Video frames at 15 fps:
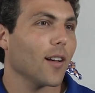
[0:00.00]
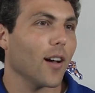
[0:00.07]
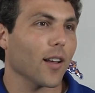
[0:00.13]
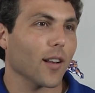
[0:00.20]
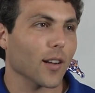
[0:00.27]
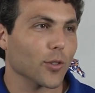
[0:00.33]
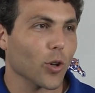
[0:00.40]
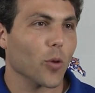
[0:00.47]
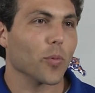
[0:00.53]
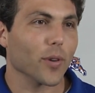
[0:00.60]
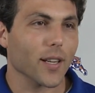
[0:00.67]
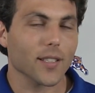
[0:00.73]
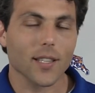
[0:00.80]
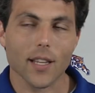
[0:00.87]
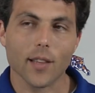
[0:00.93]

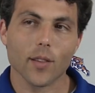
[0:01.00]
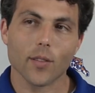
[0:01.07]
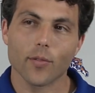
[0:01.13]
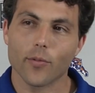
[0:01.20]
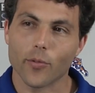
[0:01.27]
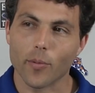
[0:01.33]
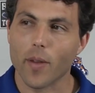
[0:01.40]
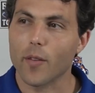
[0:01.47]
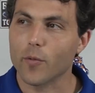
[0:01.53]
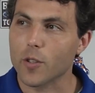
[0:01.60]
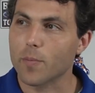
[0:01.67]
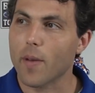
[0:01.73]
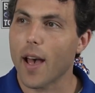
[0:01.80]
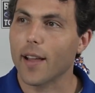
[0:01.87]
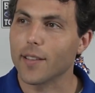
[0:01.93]
October 18th for
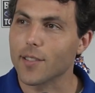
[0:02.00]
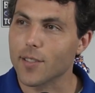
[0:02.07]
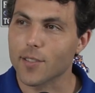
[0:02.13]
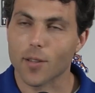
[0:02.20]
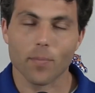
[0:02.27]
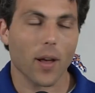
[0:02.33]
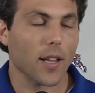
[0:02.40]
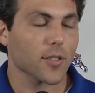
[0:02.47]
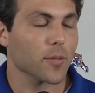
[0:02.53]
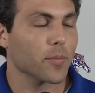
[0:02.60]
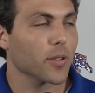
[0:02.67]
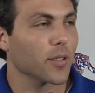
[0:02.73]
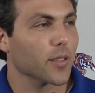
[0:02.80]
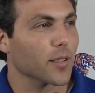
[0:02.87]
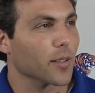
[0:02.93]
Memphis Madness as a
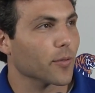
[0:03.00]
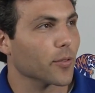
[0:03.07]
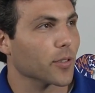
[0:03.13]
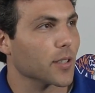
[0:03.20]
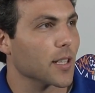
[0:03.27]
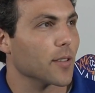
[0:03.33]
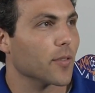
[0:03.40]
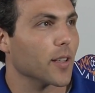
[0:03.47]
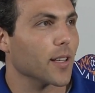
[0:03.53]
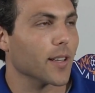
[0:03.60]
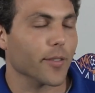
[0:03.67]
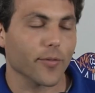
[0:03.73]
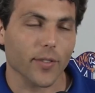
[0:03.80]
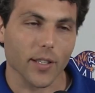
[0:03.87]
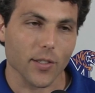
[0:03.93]
possibility for TV
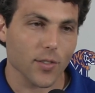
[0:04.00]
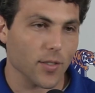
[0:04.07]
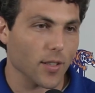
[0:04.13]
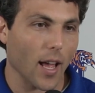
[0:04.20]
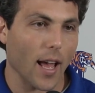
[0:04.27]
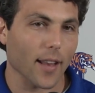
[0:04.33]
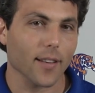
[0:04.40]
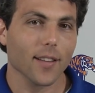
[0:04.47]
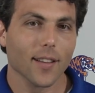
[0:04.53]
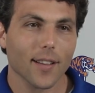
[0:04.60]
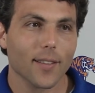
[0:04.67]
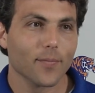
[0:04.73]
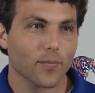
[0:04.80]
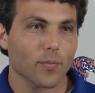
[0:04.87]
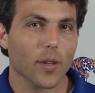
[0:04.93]
if it's not
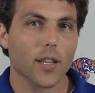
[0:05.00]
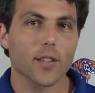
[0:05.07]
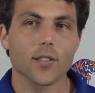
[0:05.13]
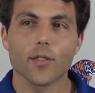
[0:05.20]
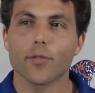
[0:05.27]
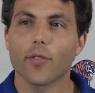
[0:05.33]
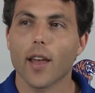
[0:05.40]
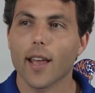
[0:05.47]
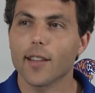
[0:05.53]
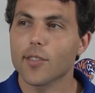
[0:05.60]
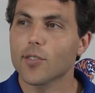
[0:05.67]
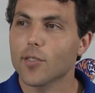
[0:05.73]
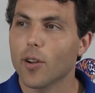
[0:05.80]
because of the fans.